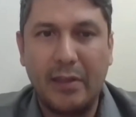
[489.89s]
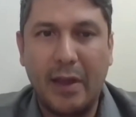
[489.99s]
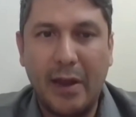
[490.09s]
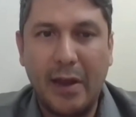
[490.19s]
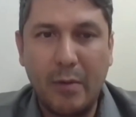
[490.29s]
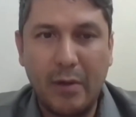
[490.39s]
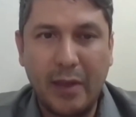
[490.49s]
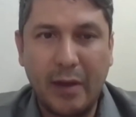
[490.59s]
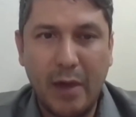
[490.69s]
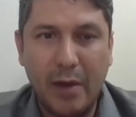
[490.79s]
that anyone
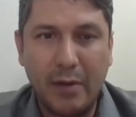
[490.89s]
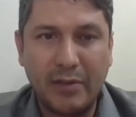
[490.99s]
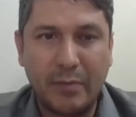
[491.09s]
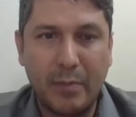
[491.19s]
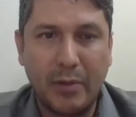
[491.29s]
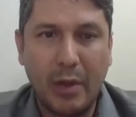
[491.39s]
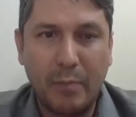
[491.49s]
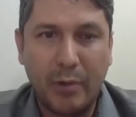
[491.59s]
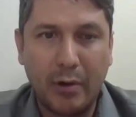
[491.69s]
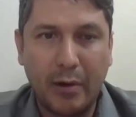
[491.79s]
that graduates from a
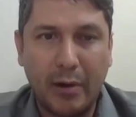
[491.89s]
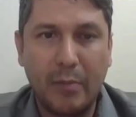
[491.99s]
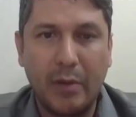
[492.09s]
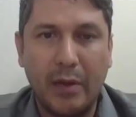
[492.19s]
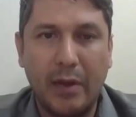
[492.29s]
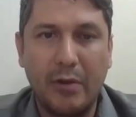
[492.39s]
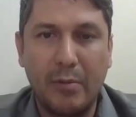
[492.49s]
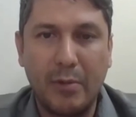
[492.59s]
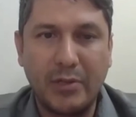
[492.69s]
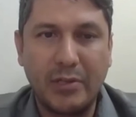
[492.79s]
top program in a
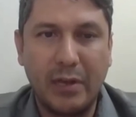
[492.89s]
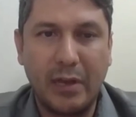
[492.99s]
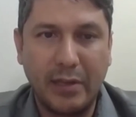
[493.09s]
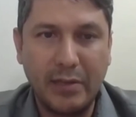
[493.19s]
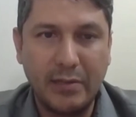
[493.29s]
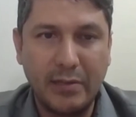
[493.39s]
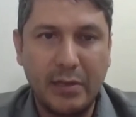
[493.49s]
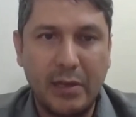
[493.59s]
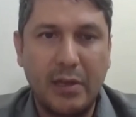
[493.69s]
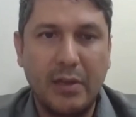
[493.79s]
university like this
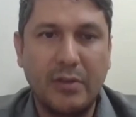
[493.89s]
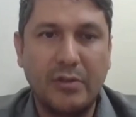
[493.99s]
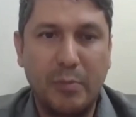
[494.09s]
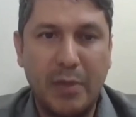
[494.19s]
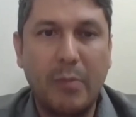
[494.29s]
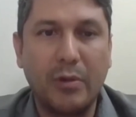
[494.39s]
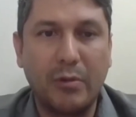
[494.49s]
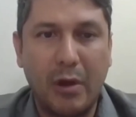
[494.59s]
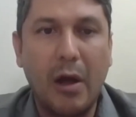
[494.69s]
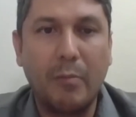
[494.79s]
should be able
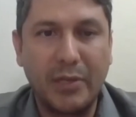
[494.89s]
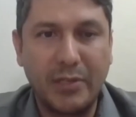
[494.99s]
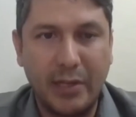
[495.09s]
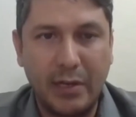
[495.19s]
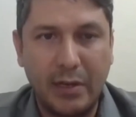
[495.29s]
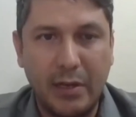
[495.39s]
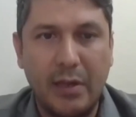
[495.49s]
to accomplish it,